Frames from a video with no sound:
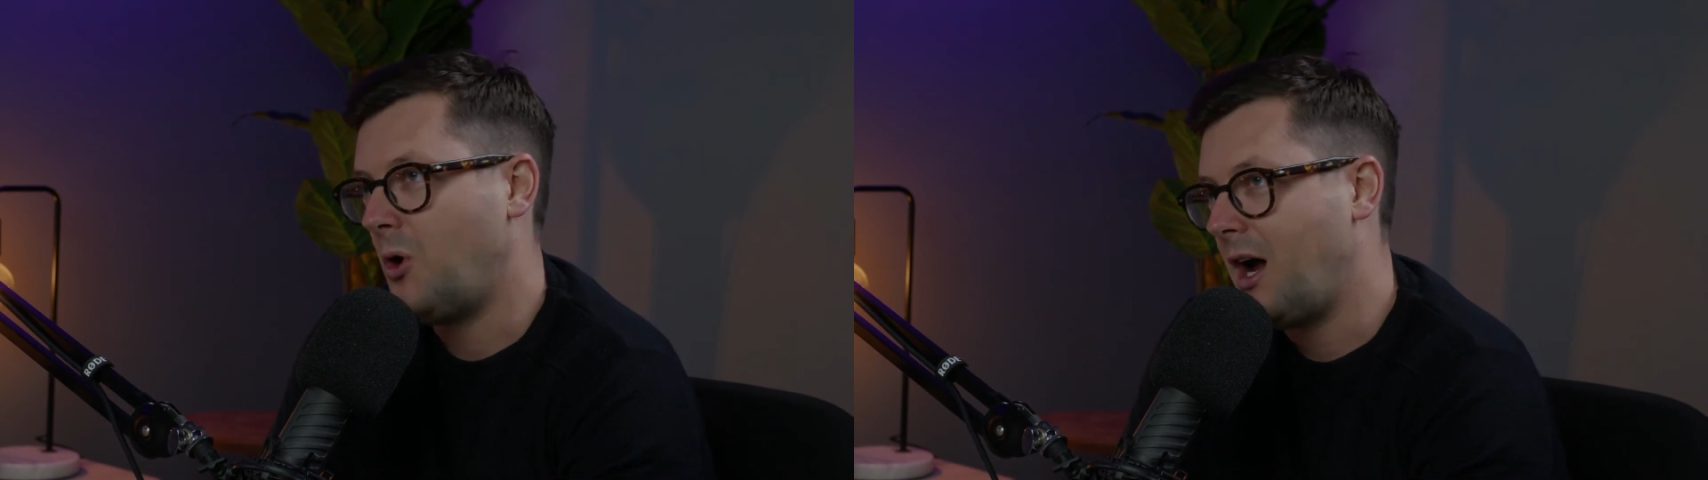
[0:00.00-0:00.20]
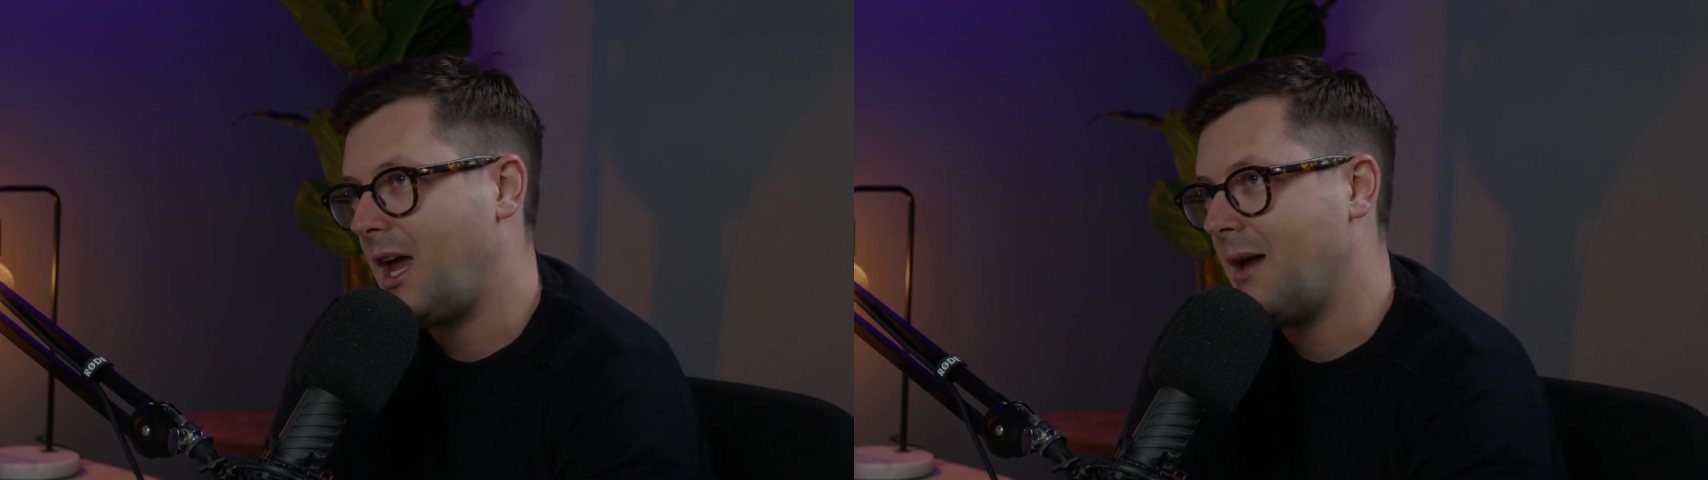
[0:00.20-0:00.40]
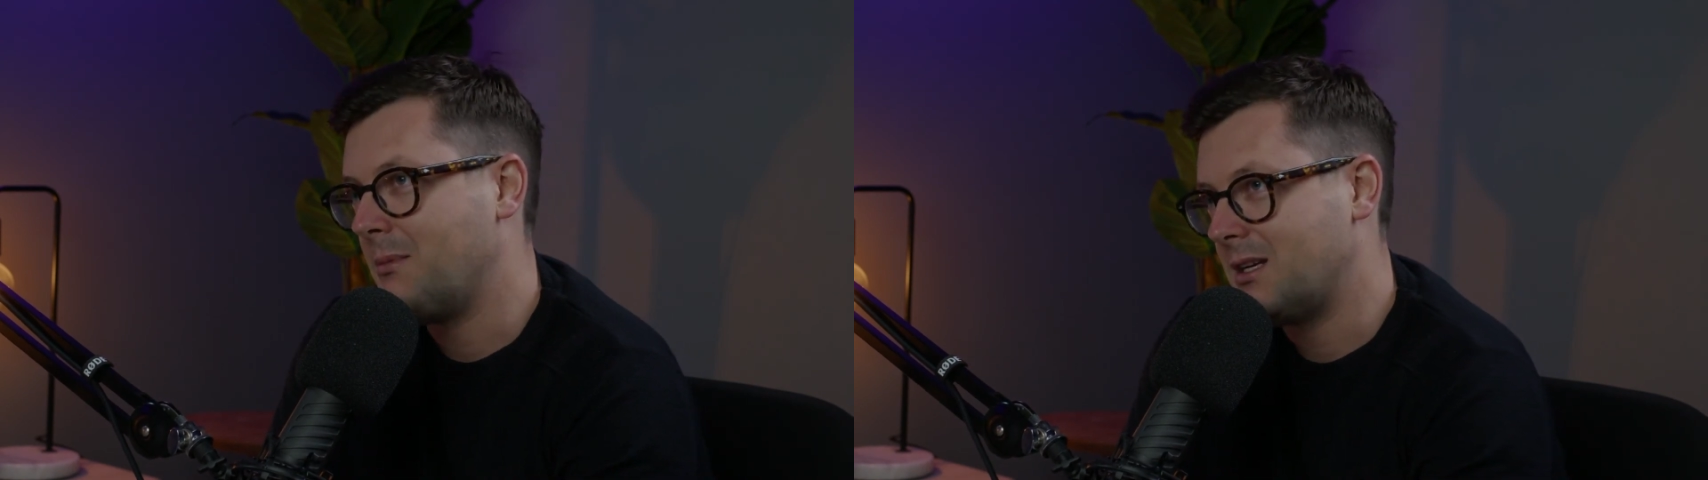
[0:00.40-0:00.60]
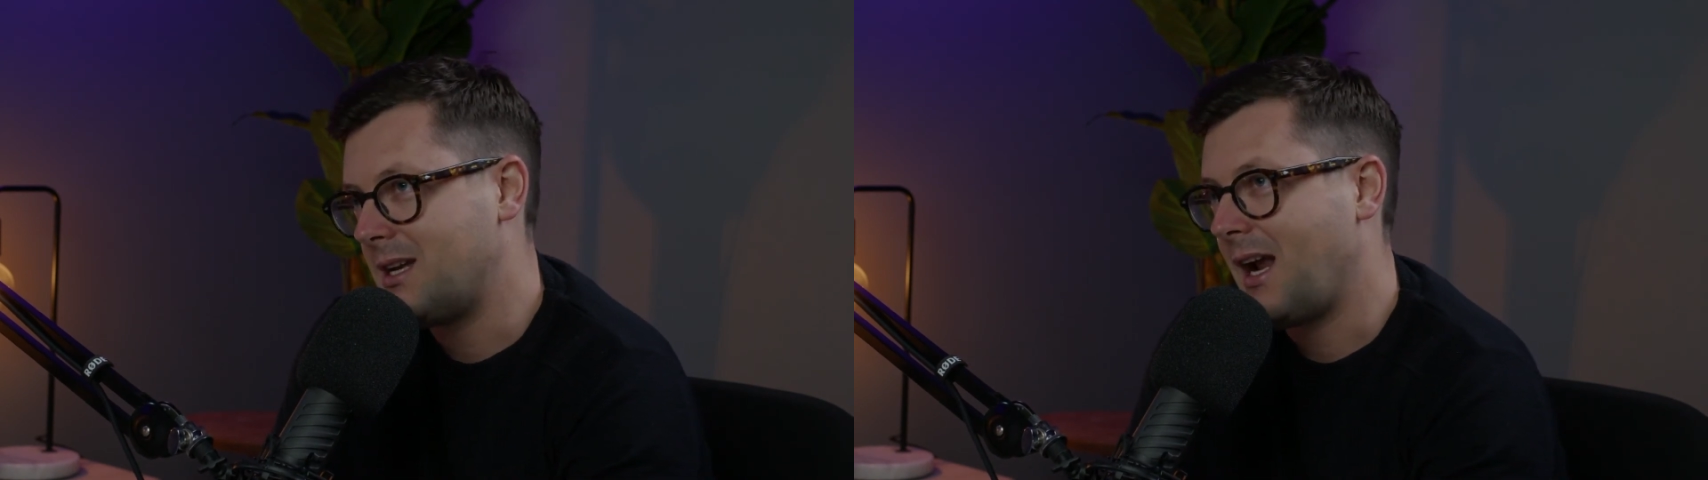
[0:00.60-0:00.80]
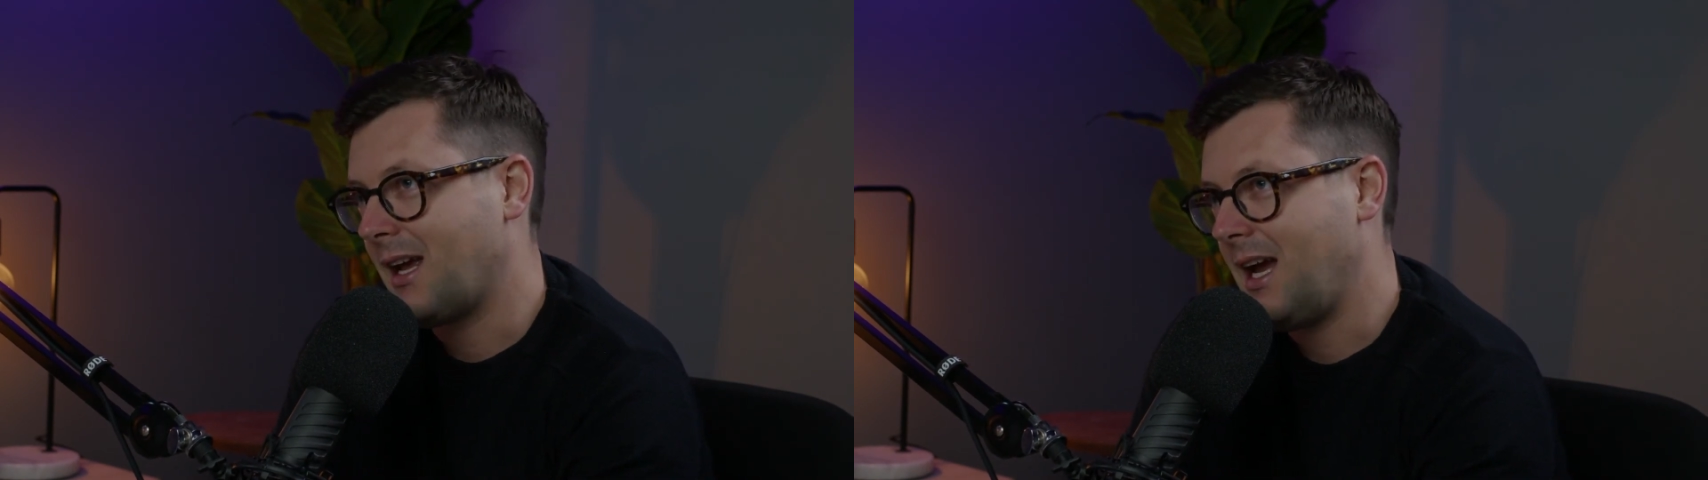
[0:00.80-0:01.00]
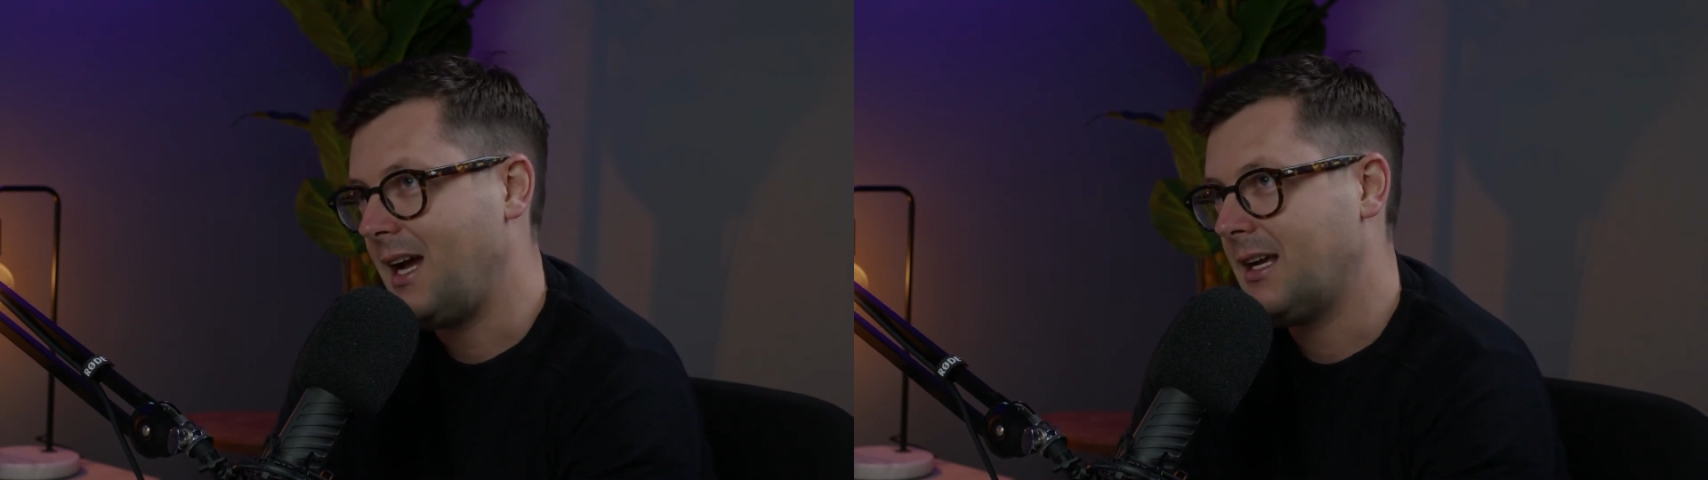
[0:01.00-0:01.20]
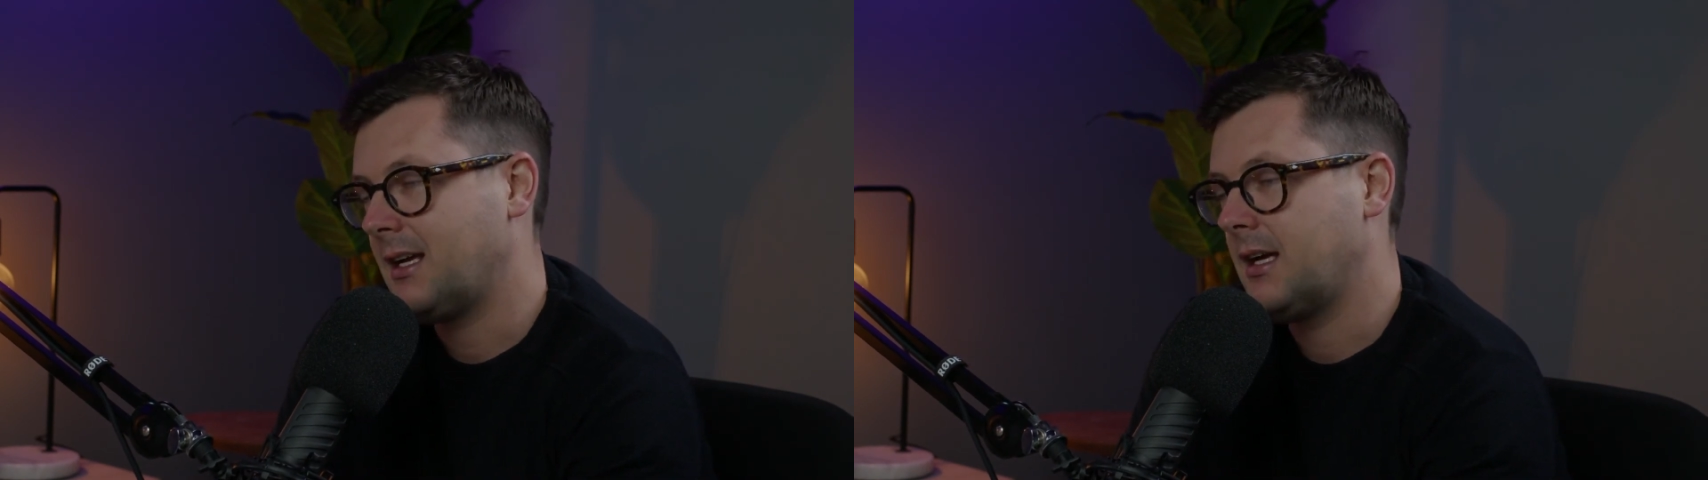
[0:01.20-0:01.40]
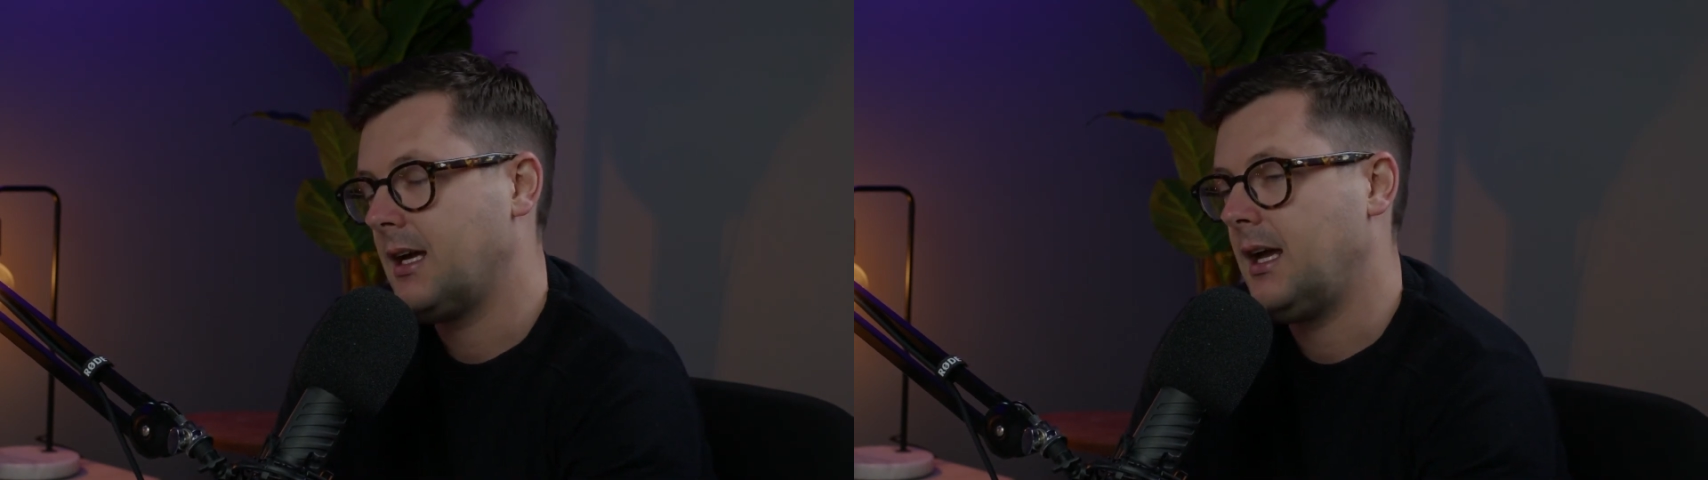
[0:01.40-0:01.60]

I am at delegating.